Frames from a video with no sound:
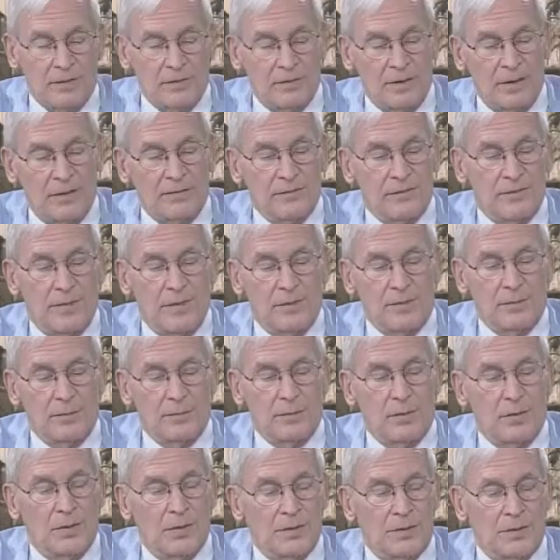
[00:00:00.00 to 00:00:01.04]
grandfather
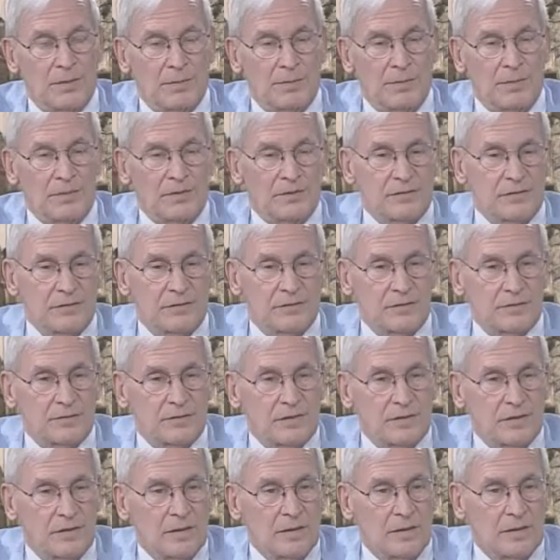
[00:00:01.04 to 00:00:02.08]
bought a business,
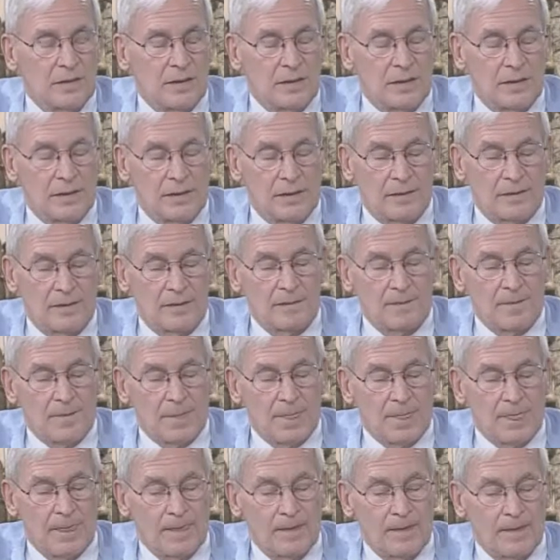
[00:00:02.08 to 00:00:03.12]
uh,
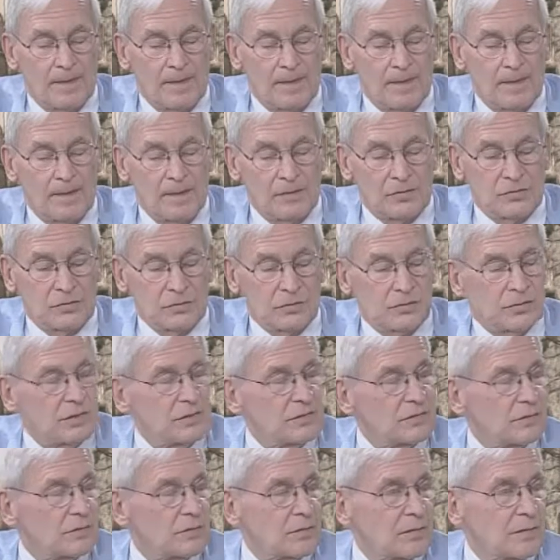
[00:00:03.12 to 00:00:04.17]
a jewelry
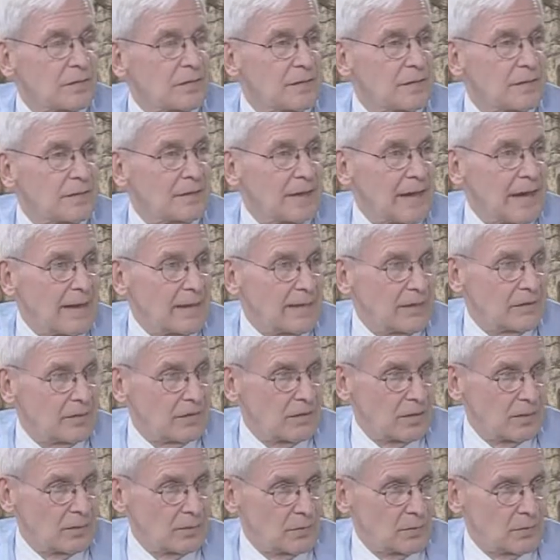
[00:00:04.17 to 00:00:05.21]
store down in
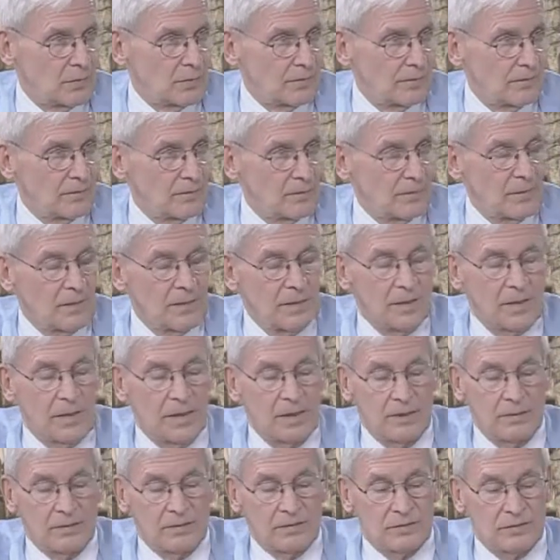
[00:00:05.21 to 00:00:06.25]
Ardmore,
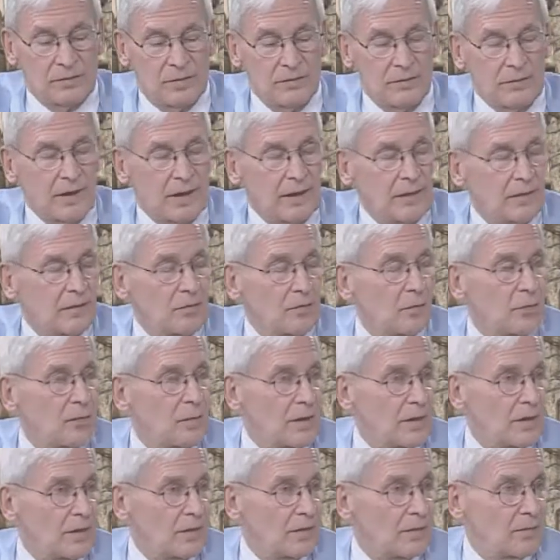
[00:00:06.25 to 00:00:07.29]
and it was located
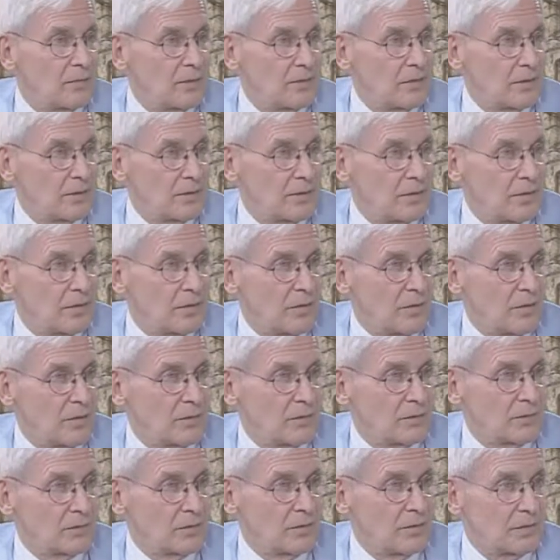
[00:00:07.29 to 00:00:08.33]
where the Autocar
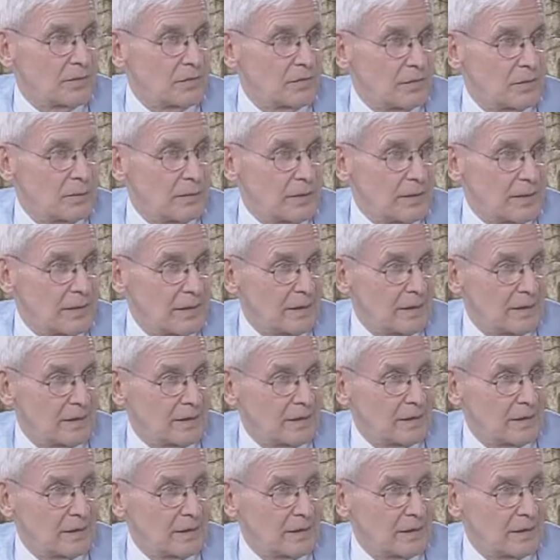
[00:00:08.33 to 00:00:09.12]
was going to be.